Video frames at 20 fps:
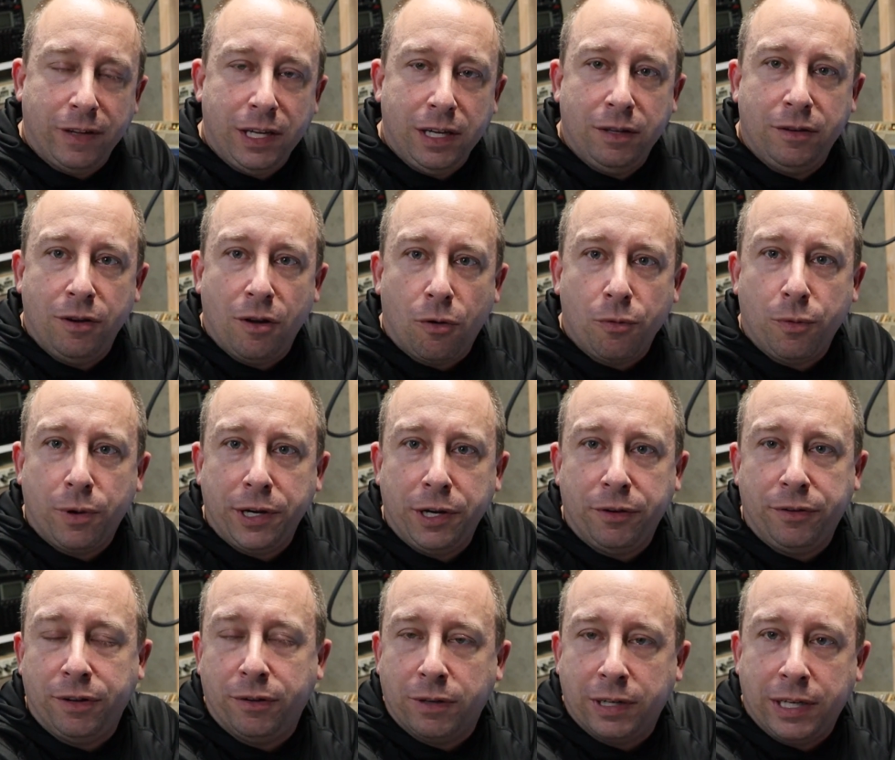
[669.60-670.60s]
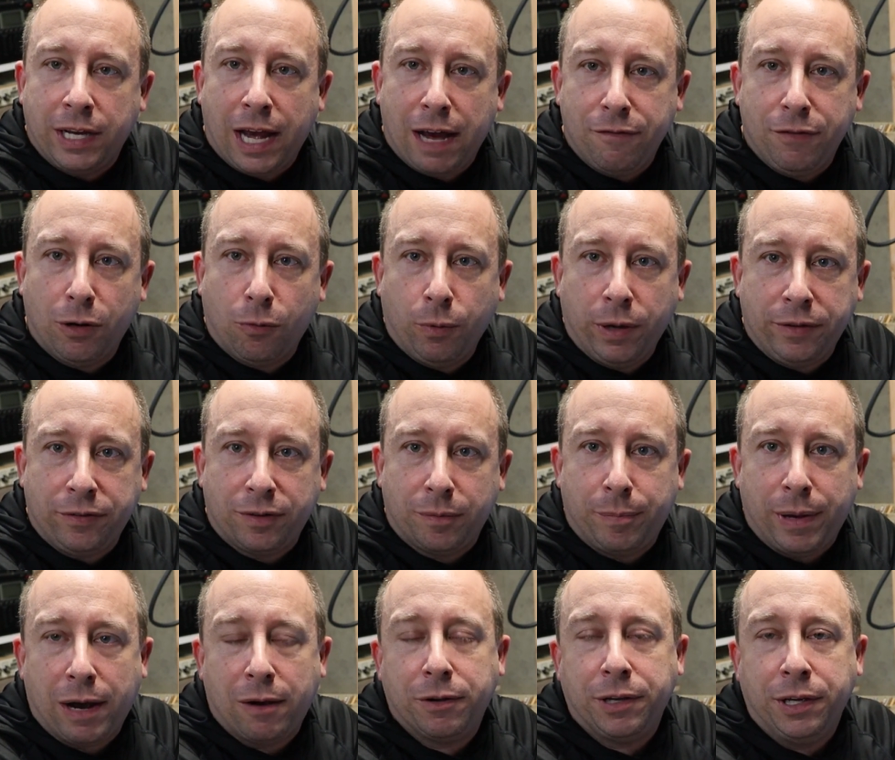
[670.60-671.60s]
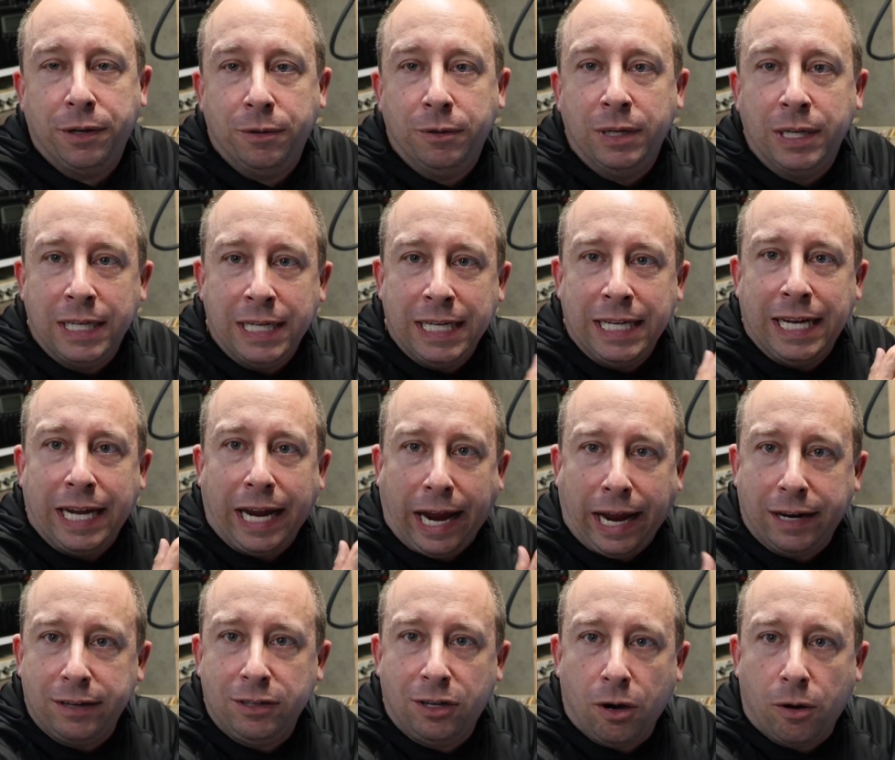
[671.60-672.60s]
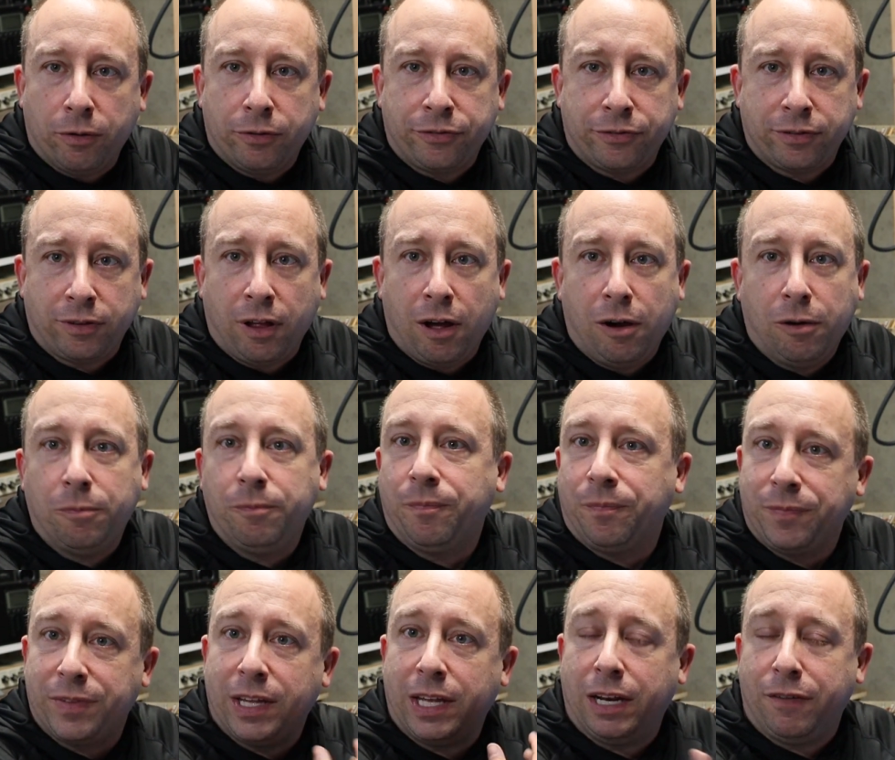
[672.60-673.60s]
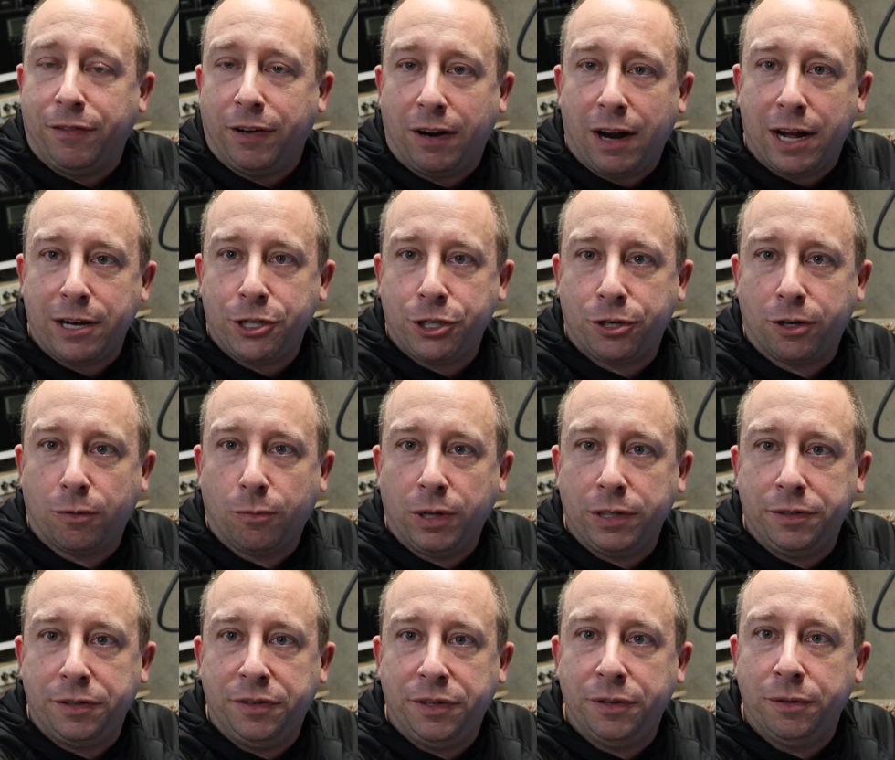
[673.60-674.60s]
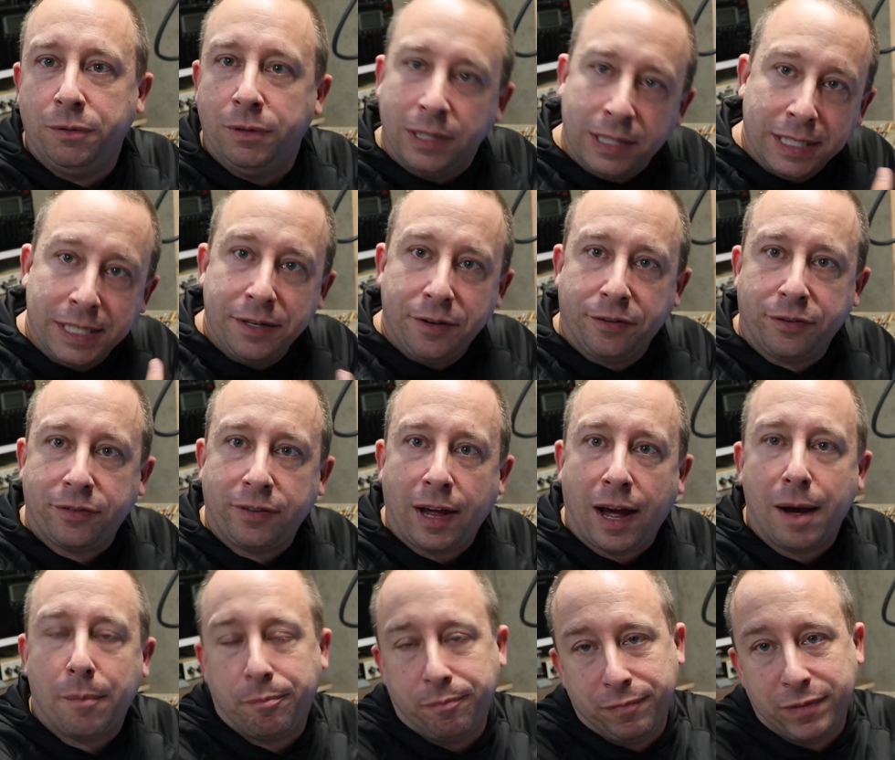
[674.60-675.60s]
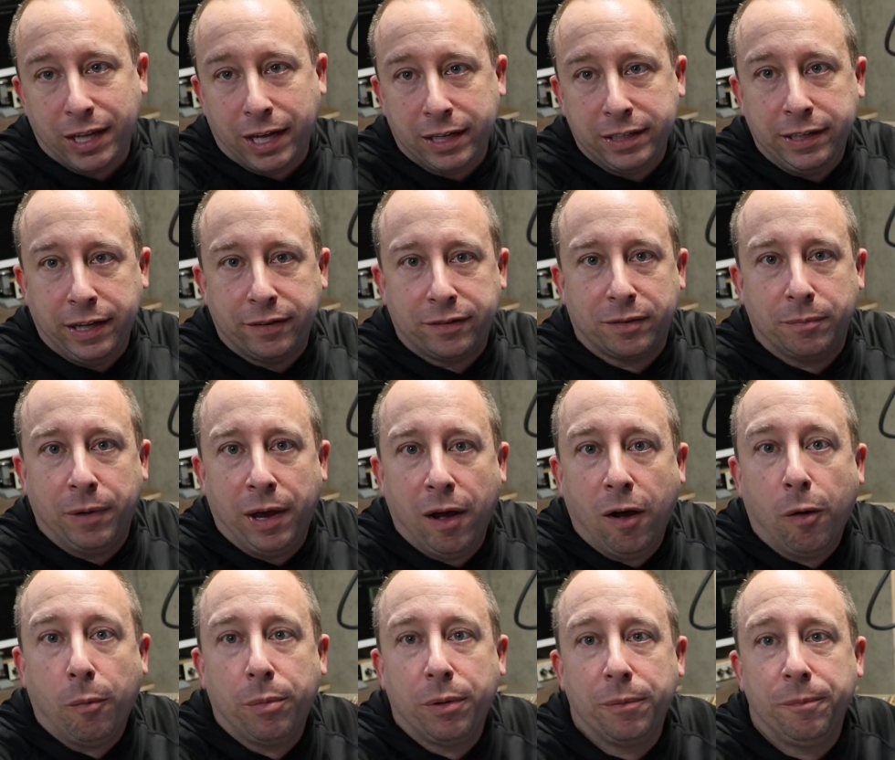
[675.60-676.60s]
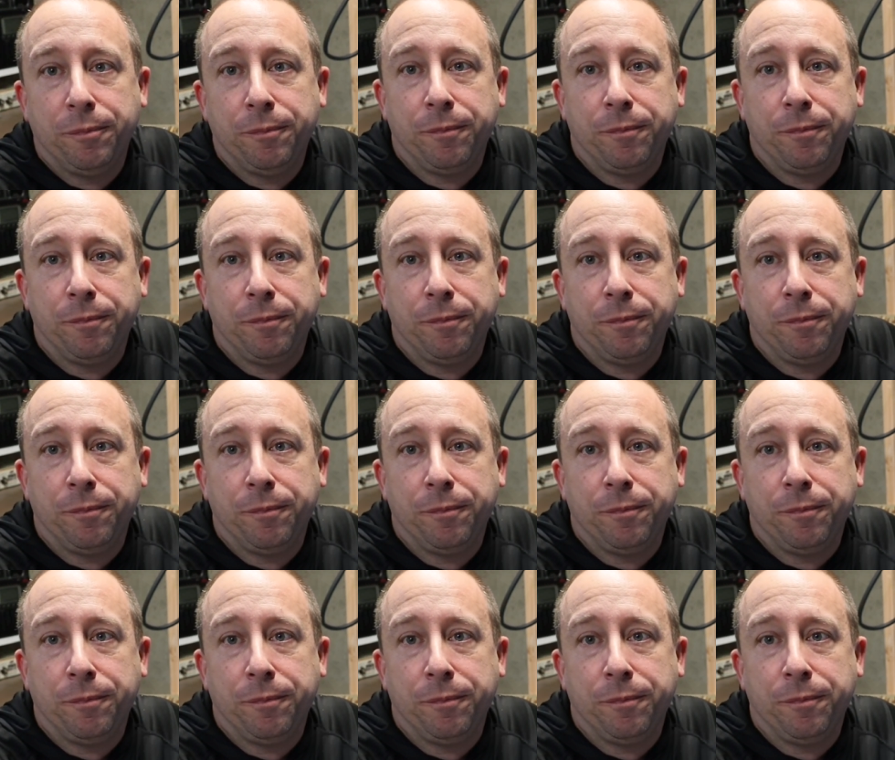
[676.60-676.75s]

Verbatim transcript: that you know what you're doing, have your wits about you, and go slow. And if you're not sure what to do, stop, and get some help.